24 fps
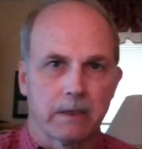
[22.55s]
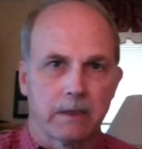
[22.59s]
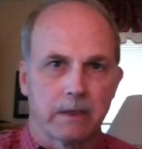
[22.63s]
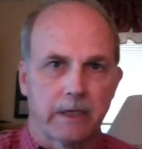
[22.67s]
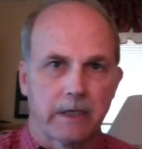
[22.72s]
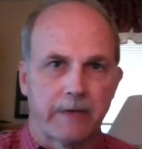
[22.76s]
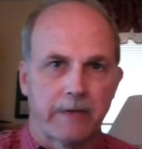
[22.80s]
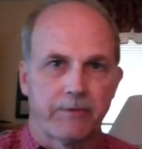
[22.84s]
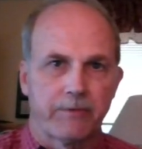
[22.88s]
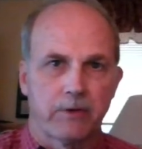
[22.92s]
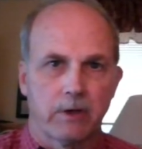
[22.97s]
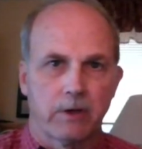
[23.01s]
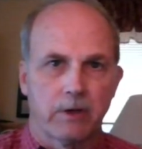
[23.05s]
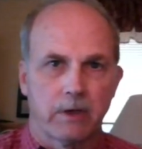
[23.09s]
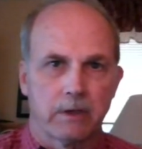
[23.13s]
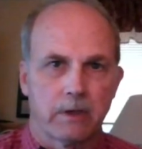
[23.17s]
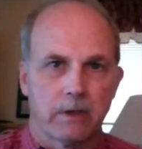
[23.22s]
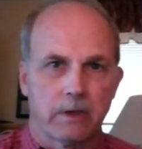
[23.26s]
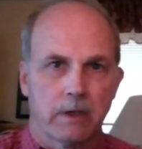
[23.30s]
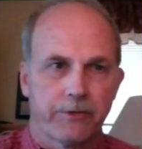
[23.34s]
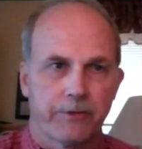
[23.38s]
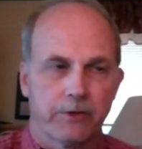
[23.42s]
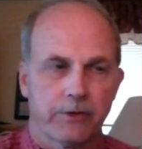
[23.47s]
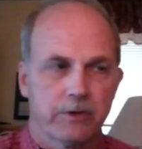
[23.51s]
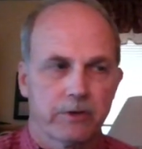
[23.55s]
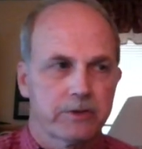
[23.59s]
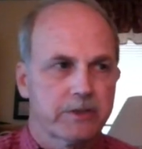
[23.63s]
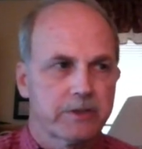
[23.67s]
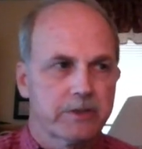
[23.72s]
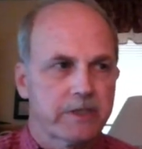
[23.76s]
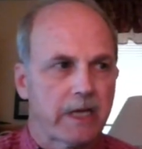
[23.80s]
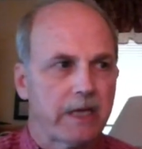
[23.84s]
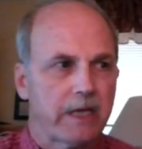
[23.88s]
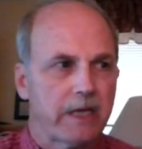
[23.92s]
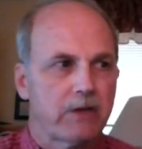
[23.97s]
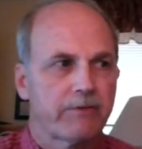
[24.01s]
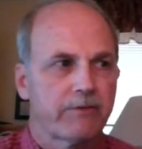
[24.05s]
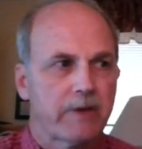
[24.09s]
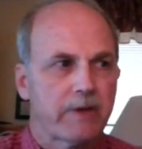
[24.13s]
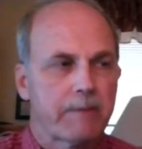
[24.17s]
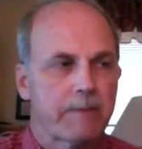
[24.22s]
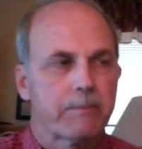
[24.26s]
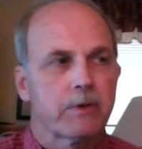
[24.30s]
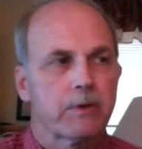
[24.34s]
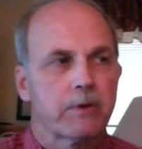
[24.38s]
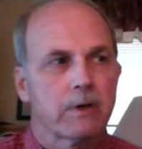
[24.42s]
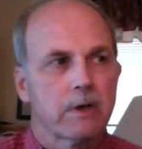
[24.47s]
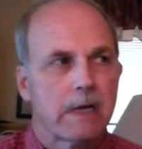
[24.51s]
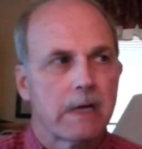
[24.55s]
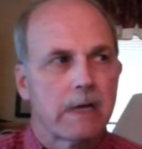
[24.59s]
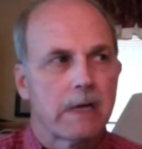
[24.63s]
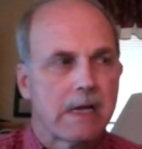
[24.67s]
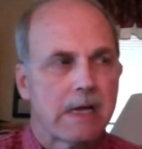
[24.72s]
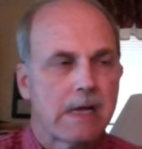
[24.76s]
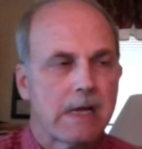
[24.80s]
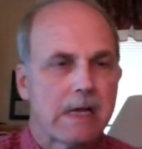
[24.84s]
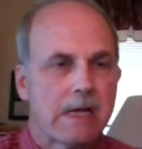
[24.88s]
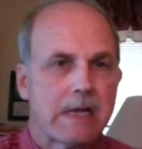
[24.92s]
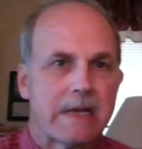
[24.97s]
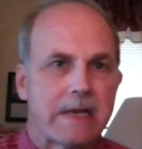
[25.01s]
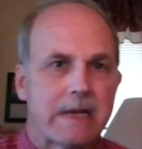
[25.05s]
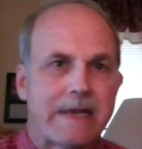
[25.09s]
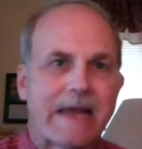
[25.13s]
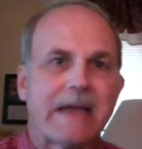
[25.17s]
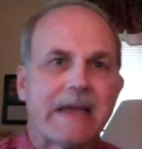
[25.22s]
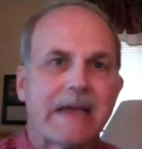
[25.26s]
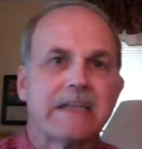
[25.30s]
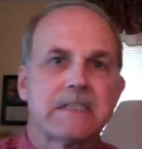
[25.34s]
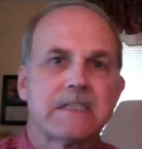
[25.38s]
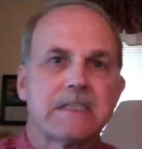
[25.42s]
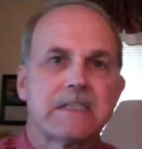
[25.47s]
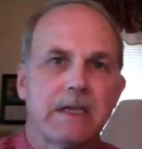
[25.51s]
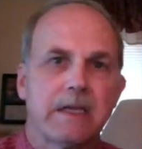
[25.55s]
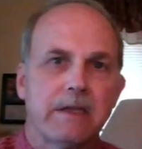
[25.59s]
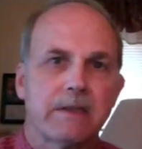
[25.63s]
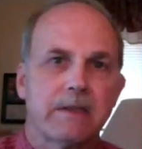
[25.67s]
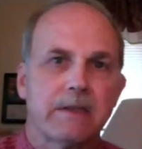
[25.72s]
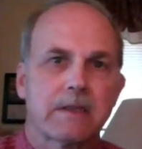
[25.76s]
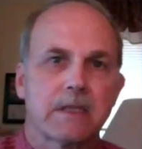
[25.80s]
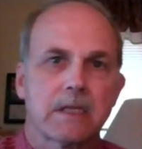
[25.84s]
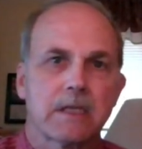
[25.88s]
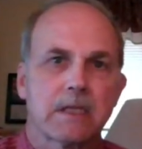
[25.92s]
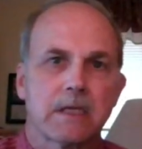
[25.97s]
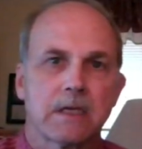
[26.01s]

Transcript: given on Thursday, November 19th